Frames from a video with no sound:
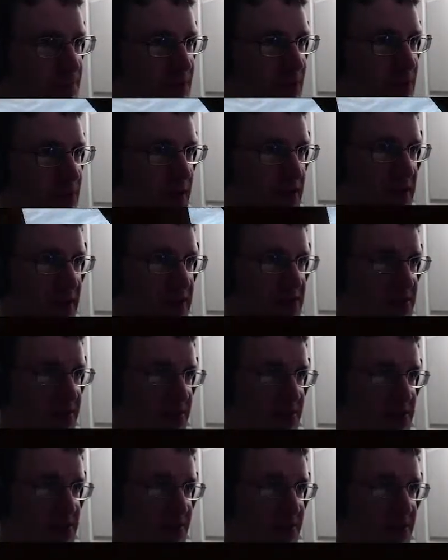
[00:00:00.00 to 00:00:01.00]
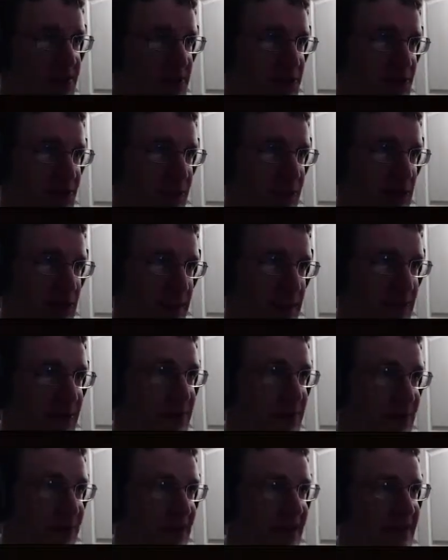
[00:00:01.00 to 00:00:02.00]
Nothing says it's a trap
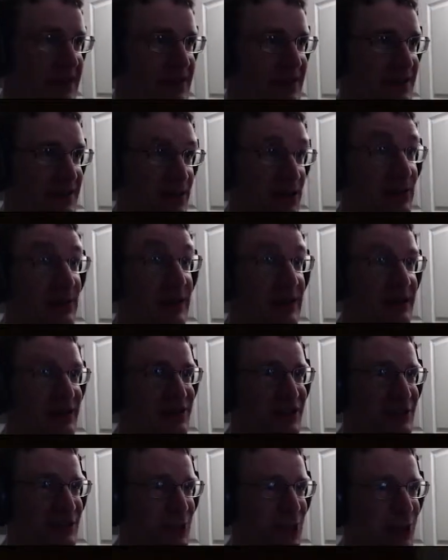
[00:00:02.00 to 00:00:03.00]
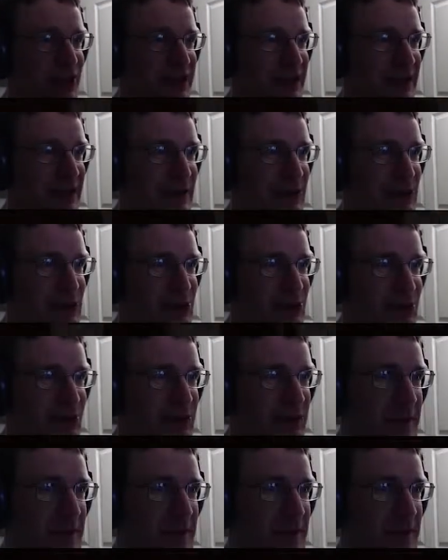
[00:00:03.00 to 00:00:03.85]
like luring someone down to